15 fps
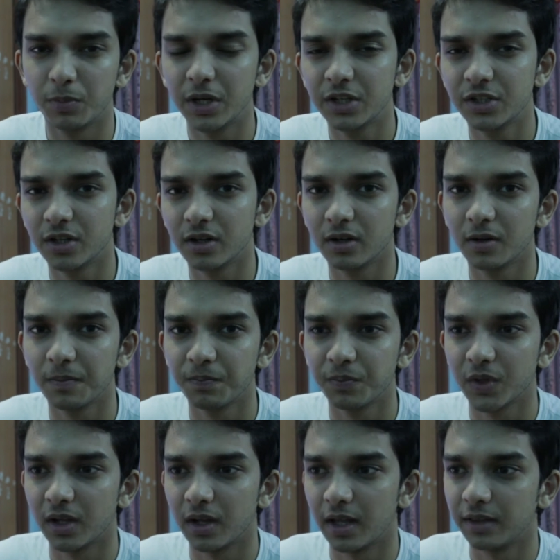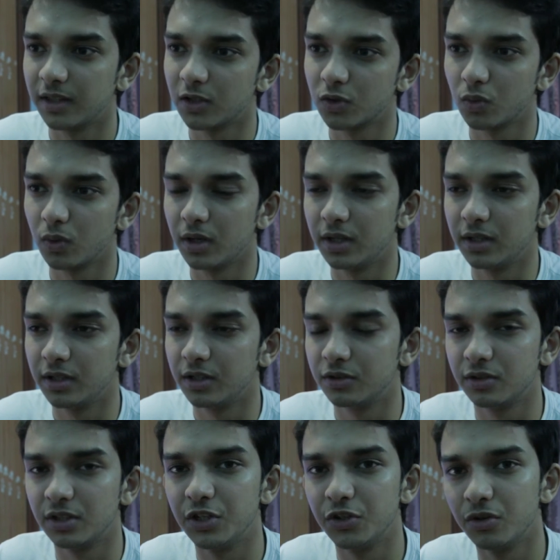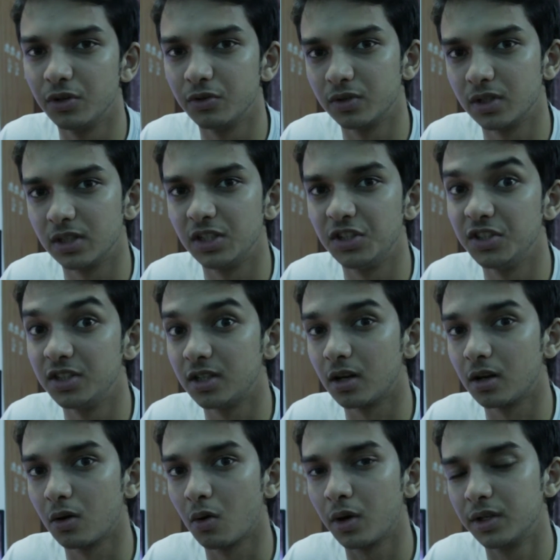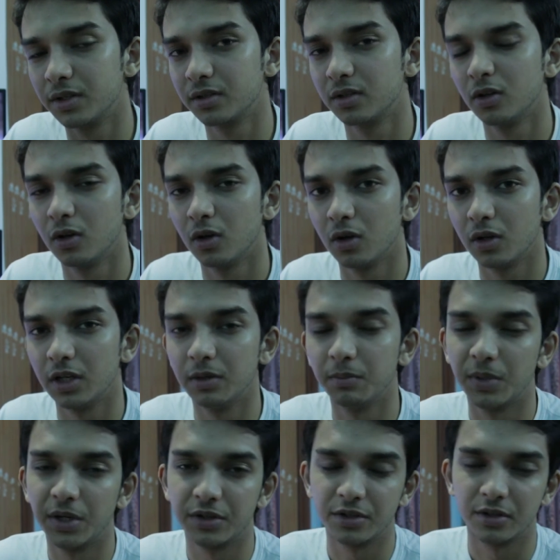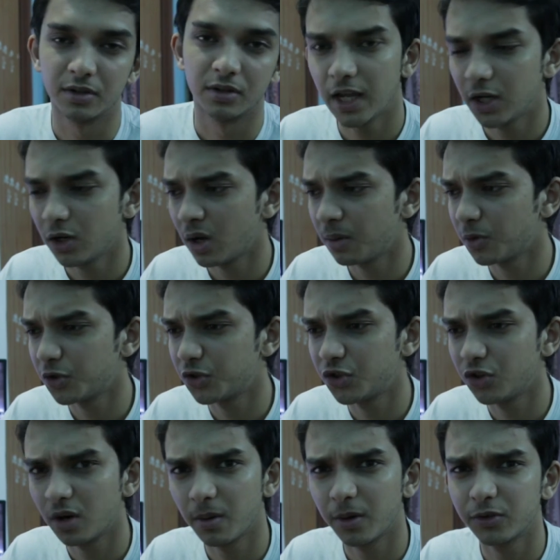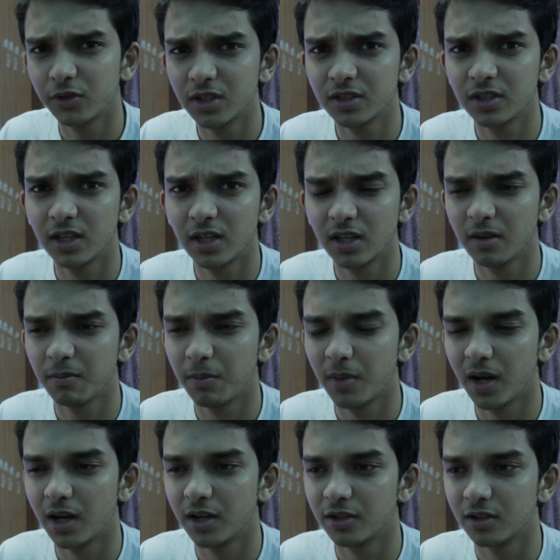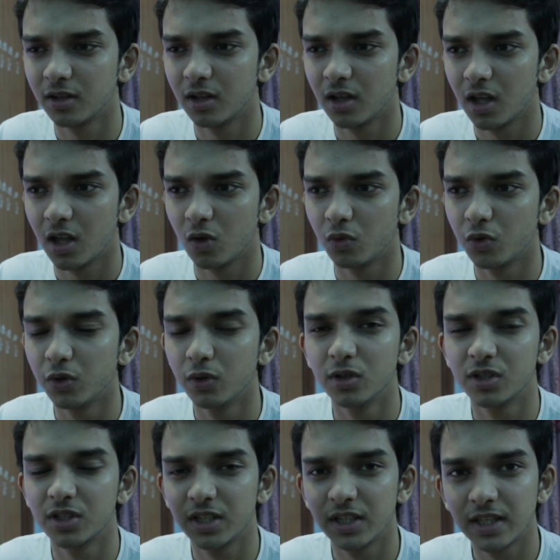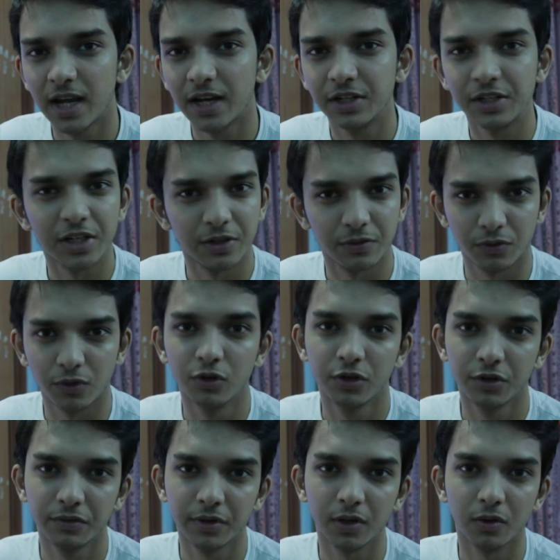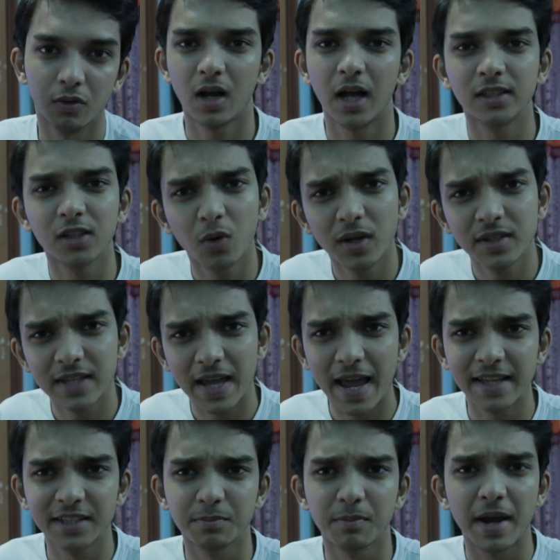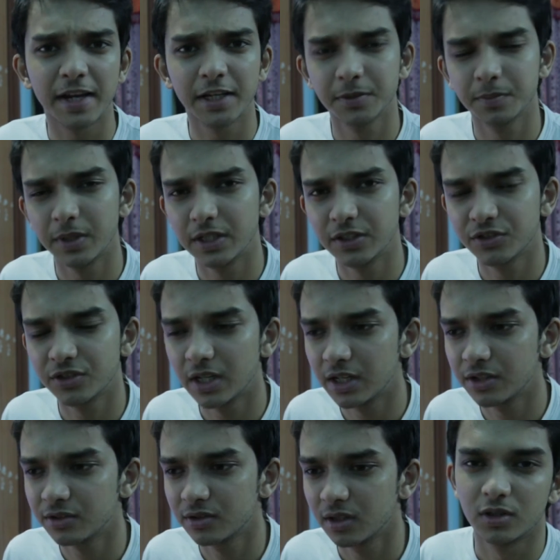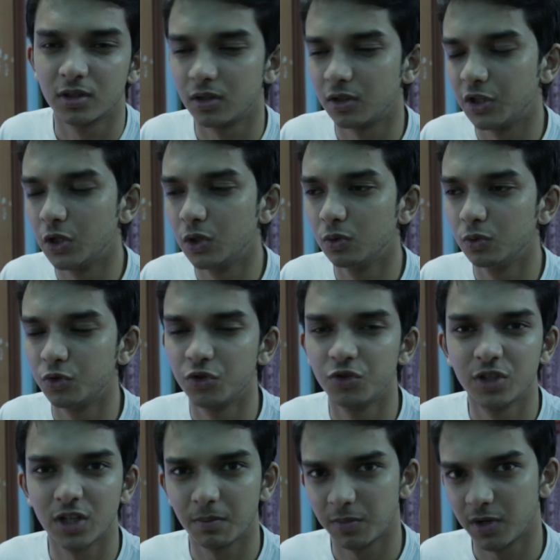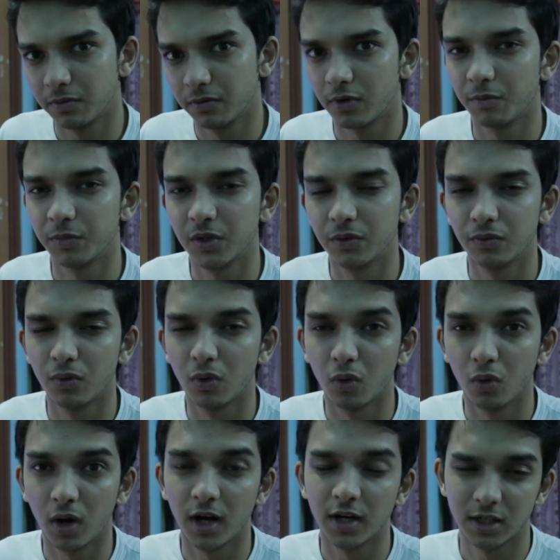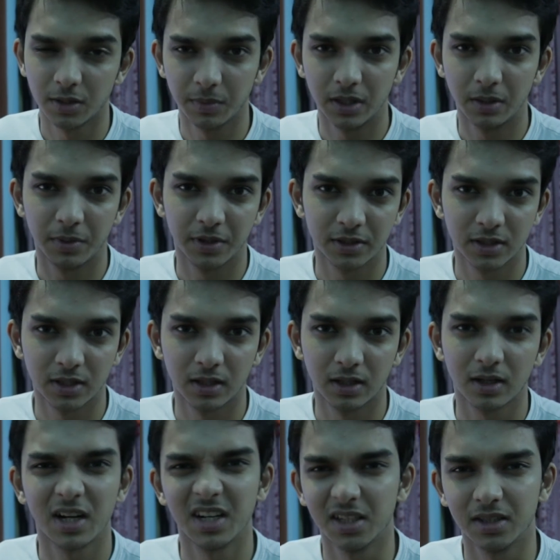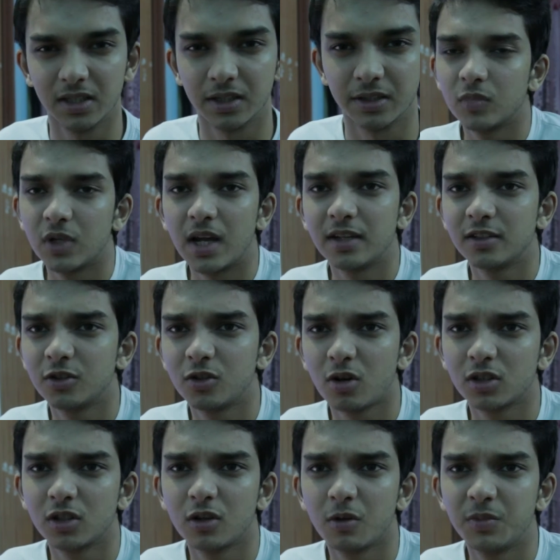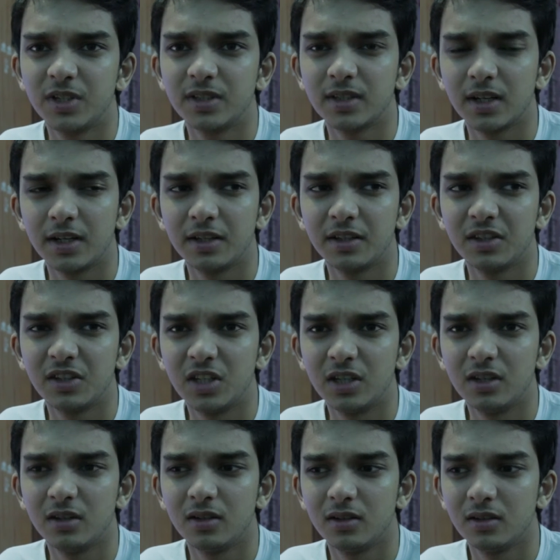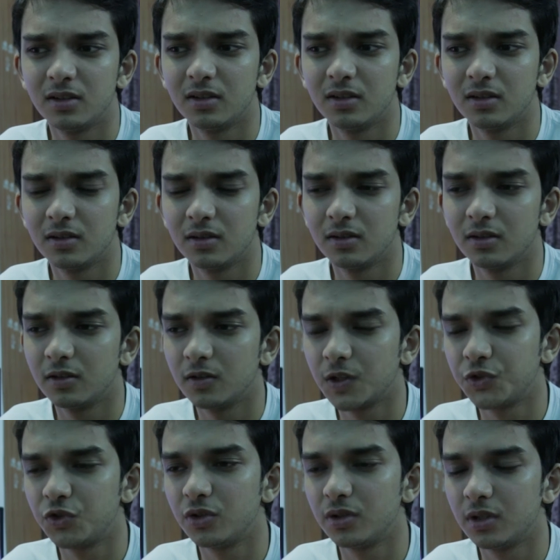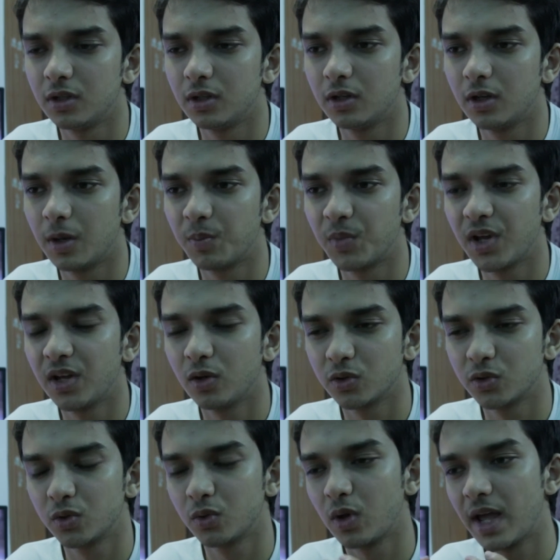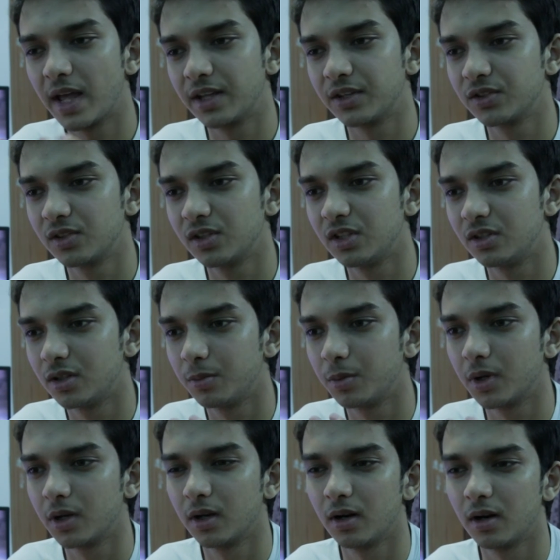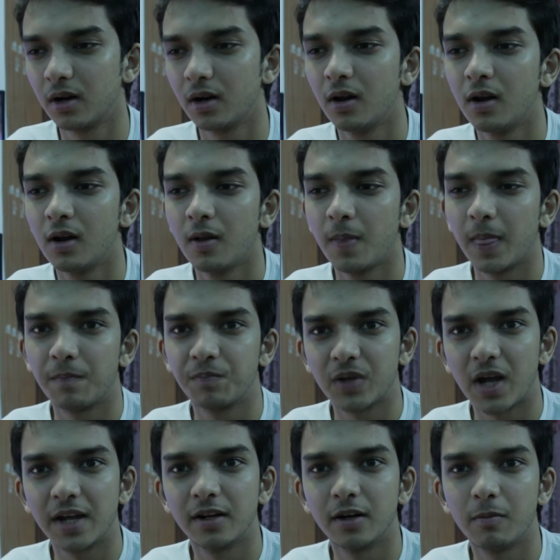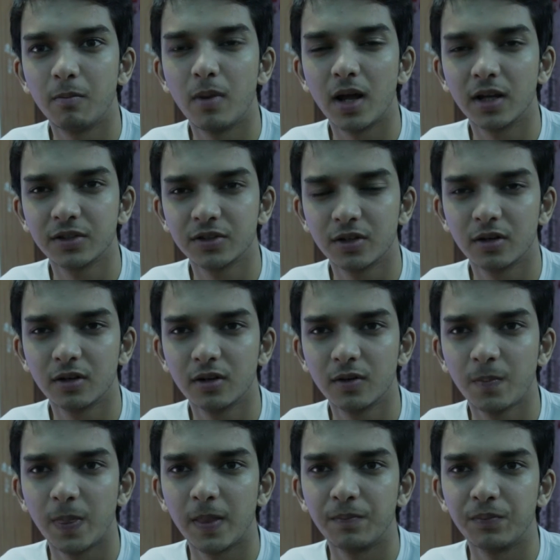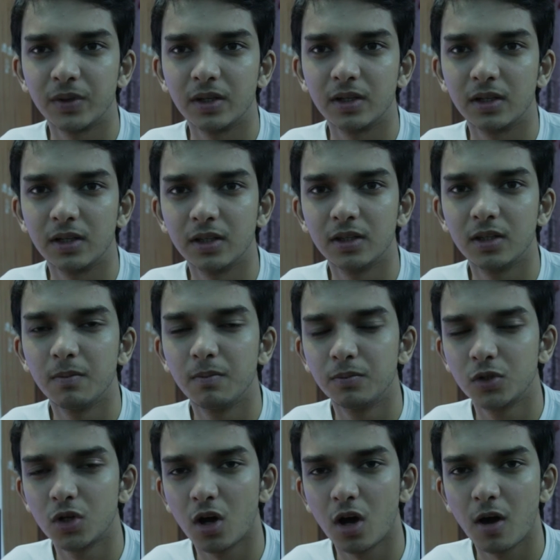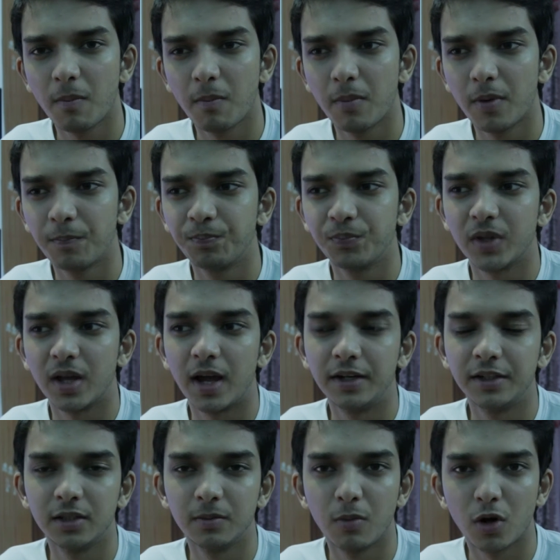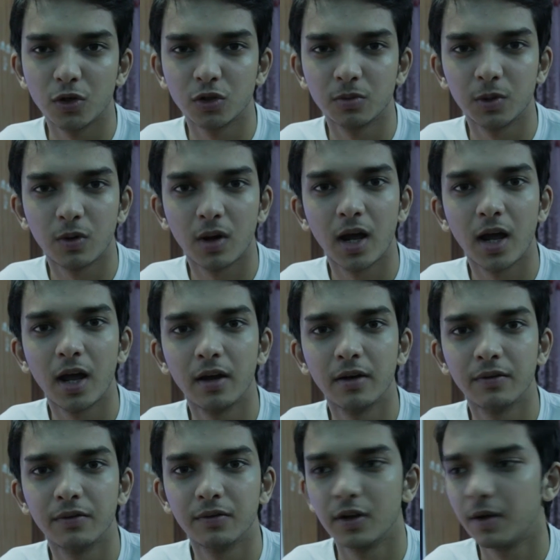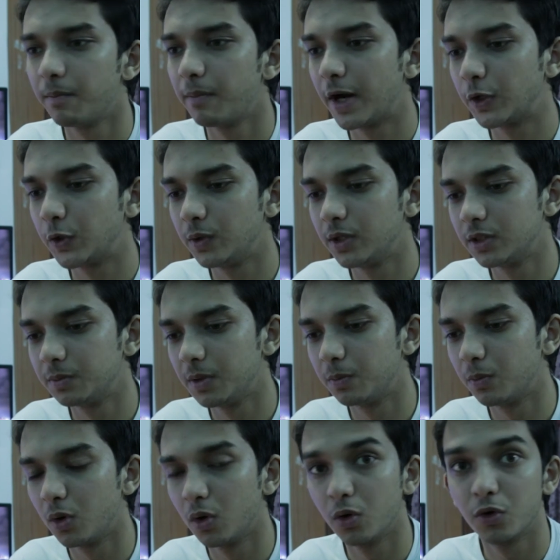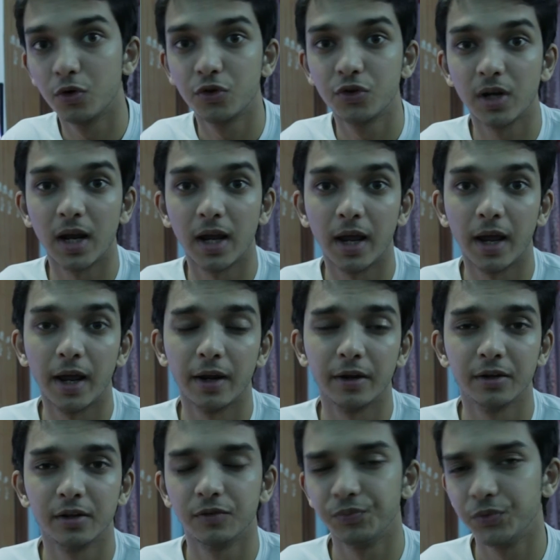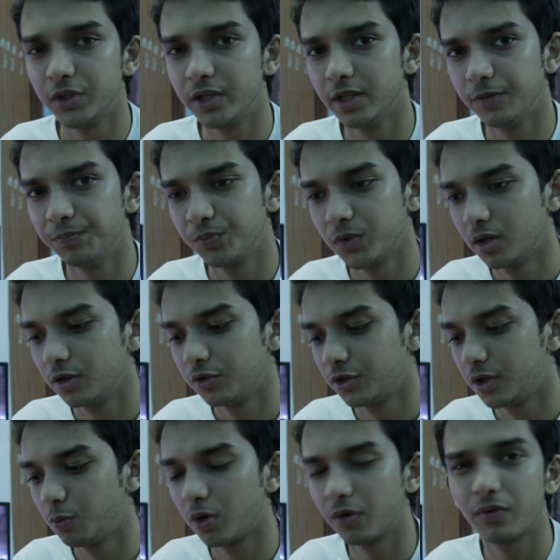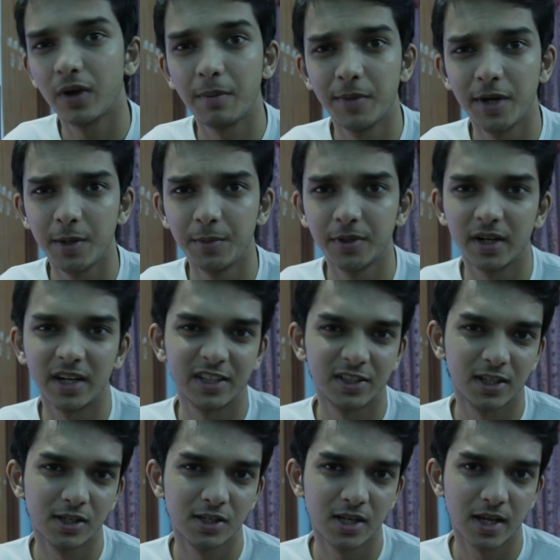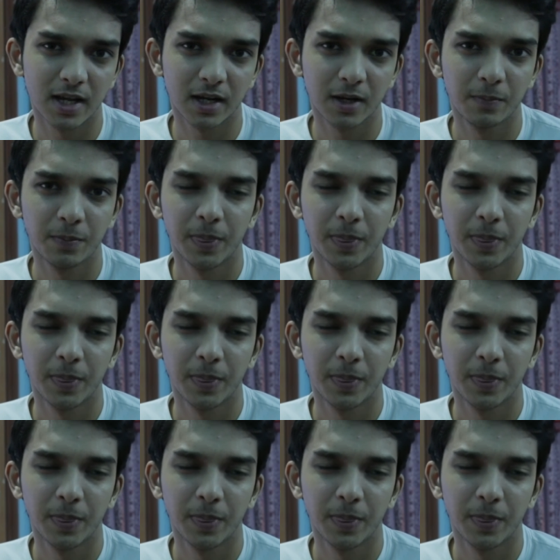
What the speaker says: picture, and that's why it's introducing the digital noise in picture. And I'm not sure about this thing, but we will see that in full review. Otherwise, as my experience says, it's a huge jump up from the 4 ultra megapixel kind of thing. And talking of design, the HTC M9 also has the typical IR blaster in the top, and in the bottom you have micro USB port and the 3.5mm headset jack.